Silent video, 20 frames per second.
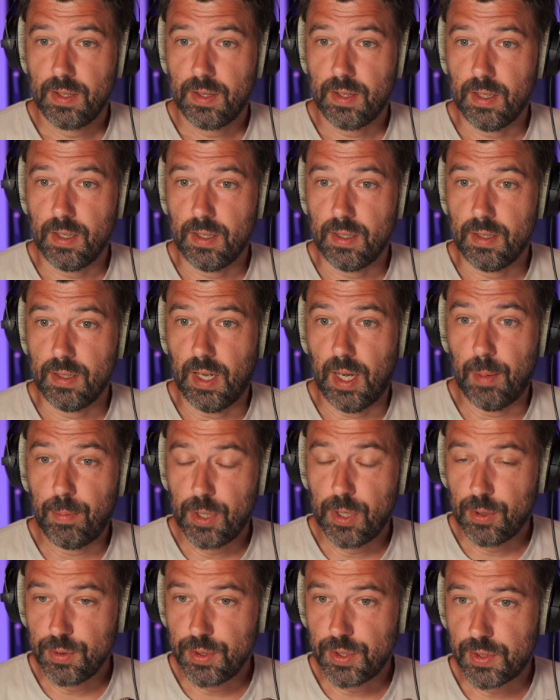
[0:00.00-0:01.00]

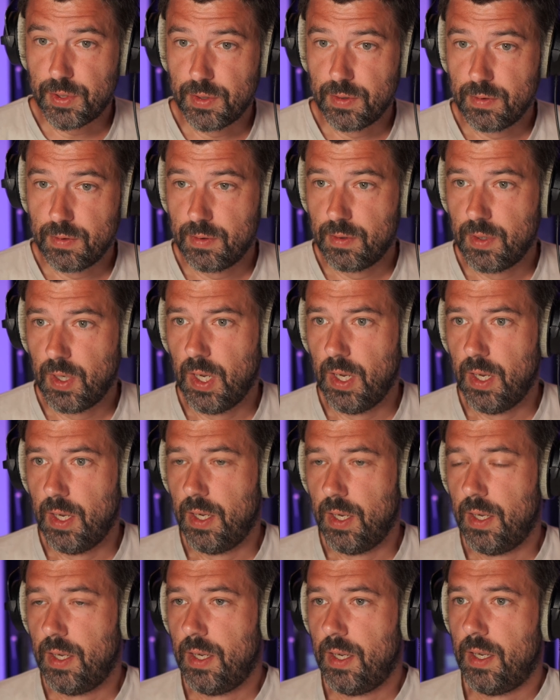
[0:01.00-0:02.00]
uploads
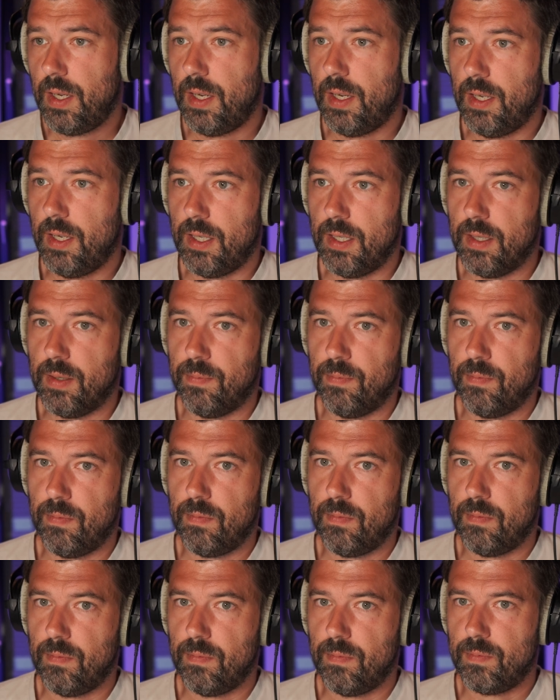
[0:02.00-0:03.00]

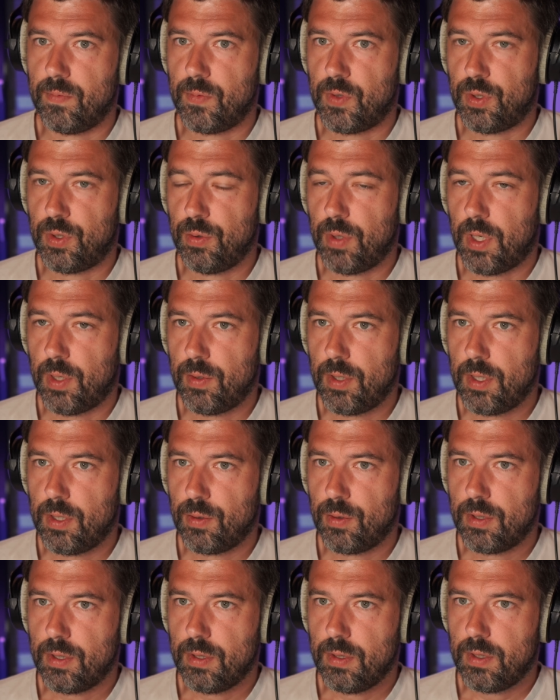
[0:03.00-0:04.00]
to our
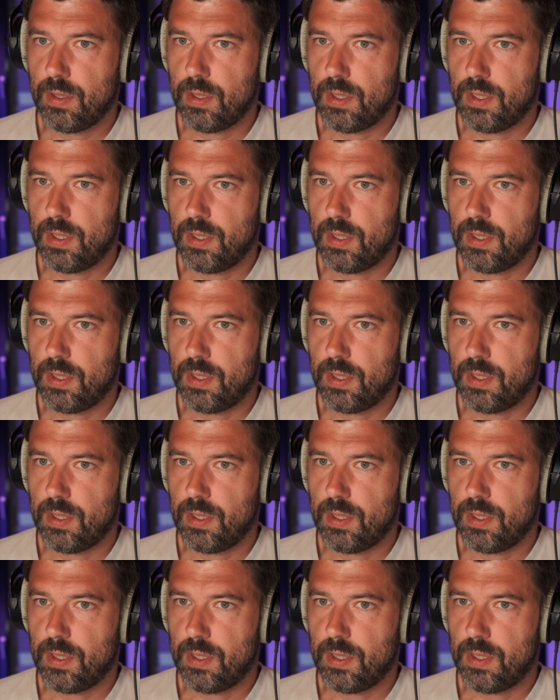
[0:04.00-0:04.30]
local